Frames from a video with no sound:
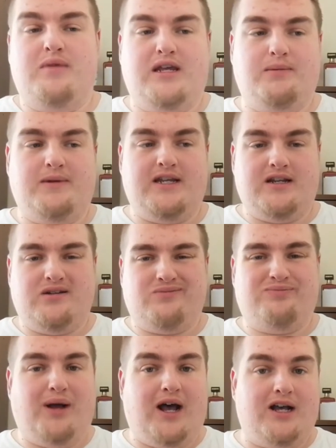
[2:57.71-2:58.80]
maybe
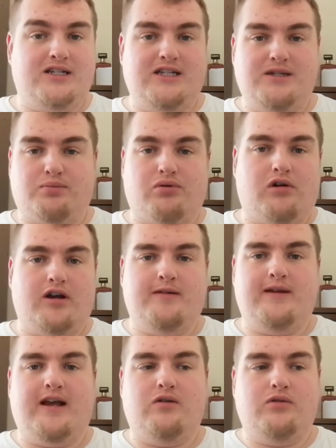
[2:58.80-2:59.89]
past his
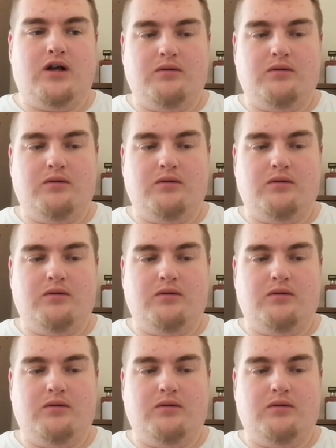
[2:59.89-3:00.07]
prime now.